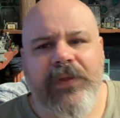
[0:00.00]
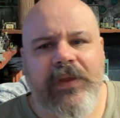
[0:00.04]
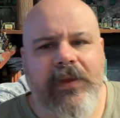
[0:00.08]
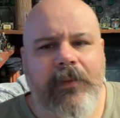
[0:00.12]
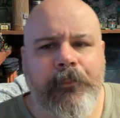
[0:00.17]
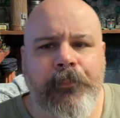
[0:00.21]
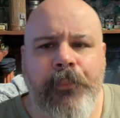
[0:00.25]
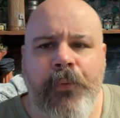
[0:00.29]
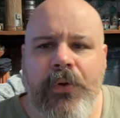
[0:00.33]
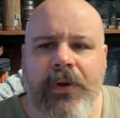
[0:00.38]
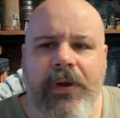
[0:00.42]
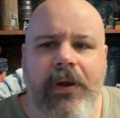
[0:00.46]

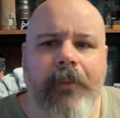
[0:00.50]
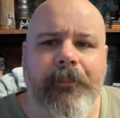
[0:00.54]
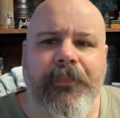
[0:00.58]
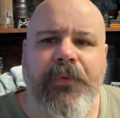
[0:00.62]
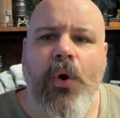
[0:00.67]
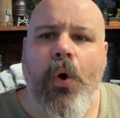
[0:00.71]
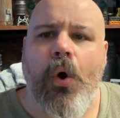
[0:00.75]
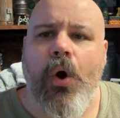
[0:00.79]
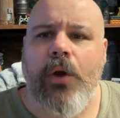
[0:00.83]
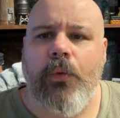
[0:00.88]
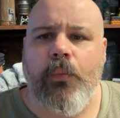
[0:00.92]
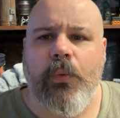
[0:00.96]
putting up
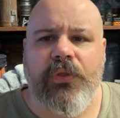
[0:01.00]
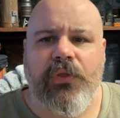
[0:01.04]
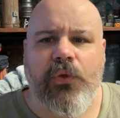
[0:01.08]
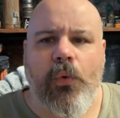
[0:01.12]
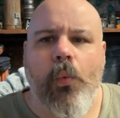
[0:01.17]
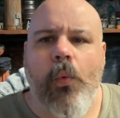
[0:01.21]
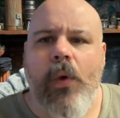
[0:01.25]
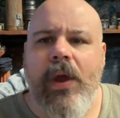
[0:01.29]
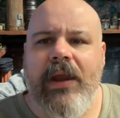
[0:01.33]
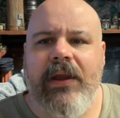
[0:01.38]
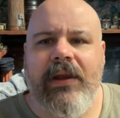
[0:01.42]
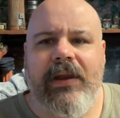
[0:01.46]
Gone with the
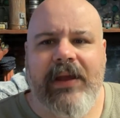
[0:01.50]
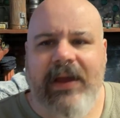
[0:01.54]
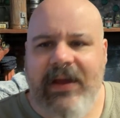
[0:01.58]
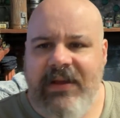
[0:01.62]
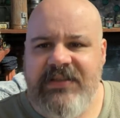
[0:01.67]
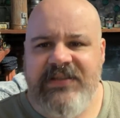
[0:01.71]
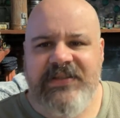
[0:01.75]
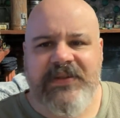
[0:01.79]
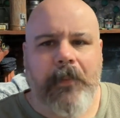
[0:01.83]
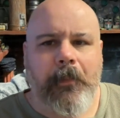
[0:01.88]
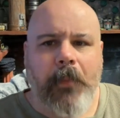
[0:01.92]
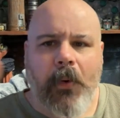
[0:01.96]
Wind
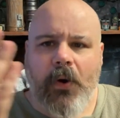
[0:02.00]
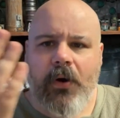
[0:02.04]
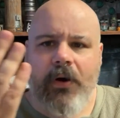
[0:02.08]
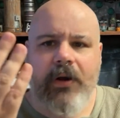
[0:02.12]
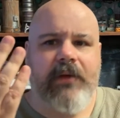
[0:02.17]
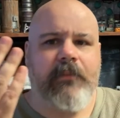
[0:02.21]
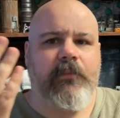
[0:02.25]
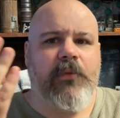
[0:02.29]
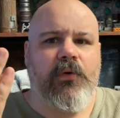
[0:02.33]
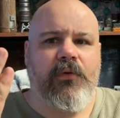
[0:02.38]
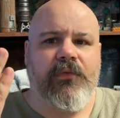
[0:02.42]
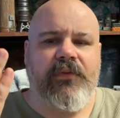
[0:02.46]
against the Barney
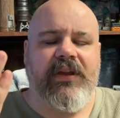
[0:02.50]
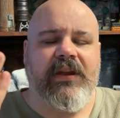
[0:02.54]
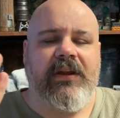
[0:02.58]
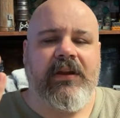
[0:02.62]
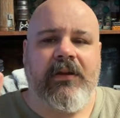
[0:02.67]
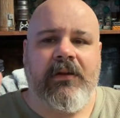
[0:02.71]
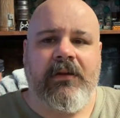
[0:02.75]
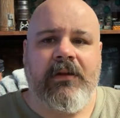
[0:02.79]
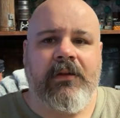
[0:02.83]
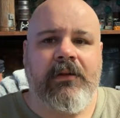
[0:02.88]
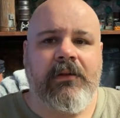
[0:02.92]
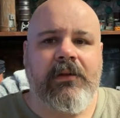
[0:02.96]
movie.
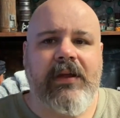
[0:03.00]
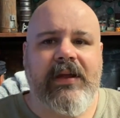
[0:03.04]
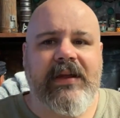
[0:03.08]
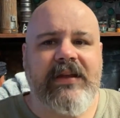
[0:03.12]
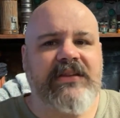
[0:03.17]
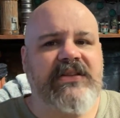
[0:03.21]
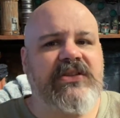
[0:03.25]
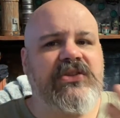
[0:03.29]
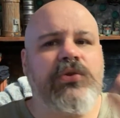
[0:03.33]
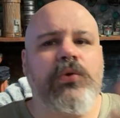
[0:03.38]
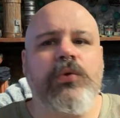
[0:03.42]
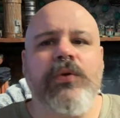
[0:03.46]
Like,
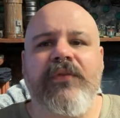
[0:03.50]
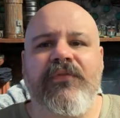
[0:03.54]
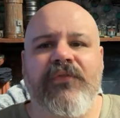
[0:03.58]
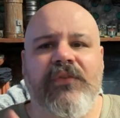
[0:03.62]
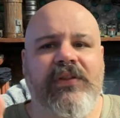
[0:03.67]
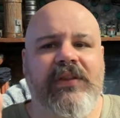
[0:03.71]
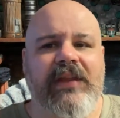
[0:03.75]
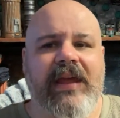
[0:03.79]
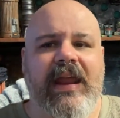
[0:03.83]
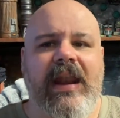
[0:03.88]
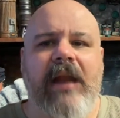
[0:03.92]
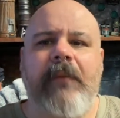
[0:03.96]
it's two
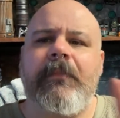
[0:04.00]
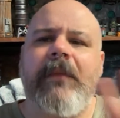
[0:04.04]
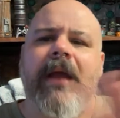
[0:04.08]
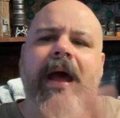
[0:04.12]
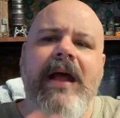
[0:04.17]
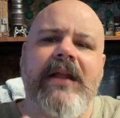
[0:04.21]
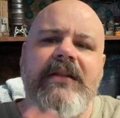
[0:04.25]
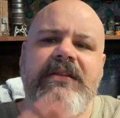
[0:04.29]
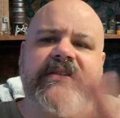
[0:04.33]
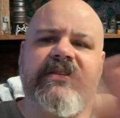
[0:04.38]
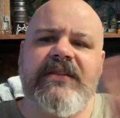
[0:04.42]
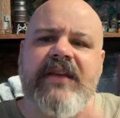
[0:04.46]
different... And I'm
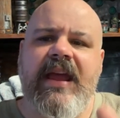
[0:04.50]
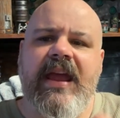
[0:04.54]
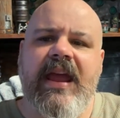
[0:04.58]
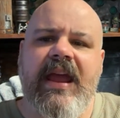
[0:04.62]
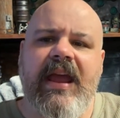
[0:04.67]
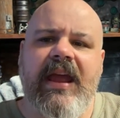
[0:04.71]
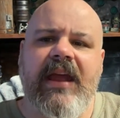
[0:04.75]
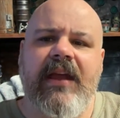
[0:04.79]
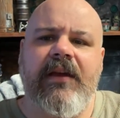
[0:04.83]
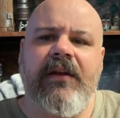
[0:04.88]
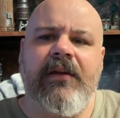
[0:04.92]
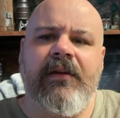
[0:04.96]
not
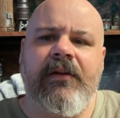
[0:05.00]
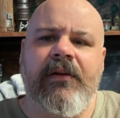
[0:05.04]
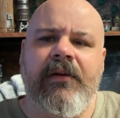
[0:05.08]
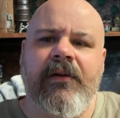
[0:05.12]
saying